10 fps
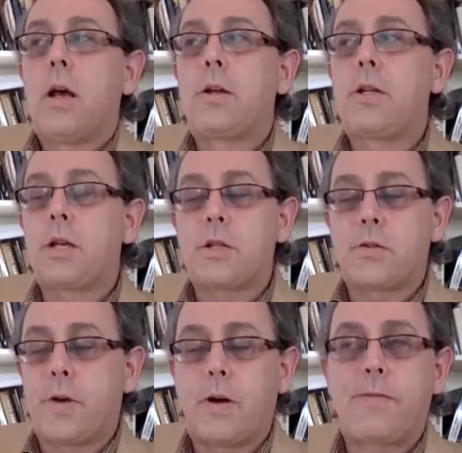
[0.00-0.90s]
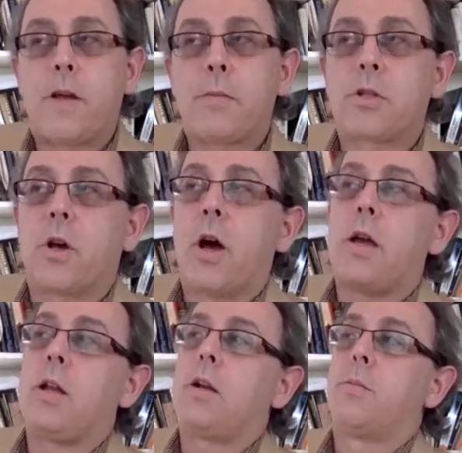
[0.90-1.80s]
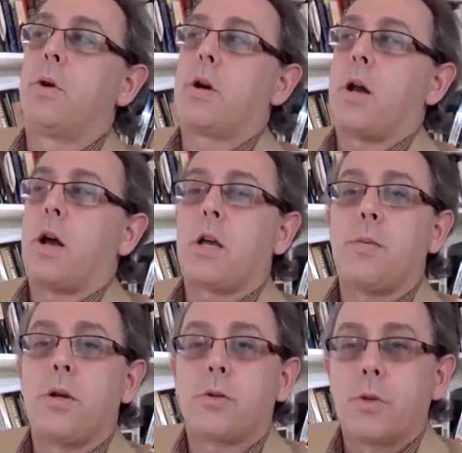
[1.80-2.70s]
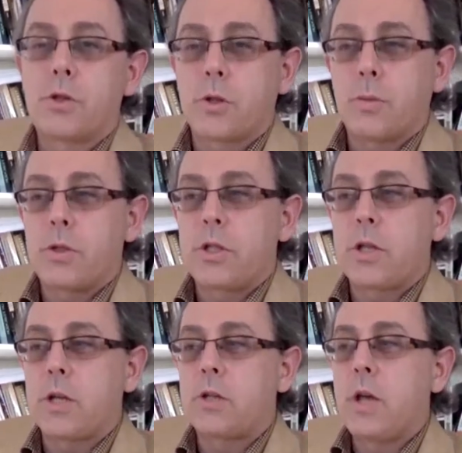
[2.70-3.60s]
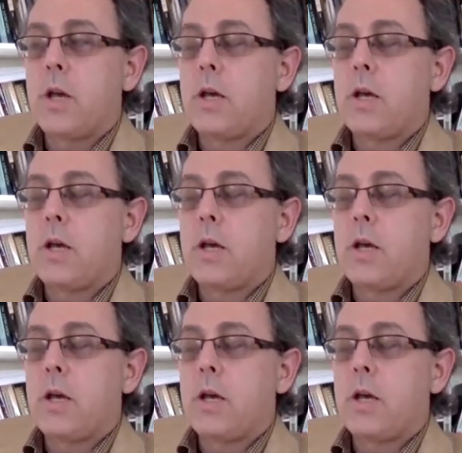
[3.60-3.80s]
And she has this very famous line in her book on Eichmann in Jerusalem where she says,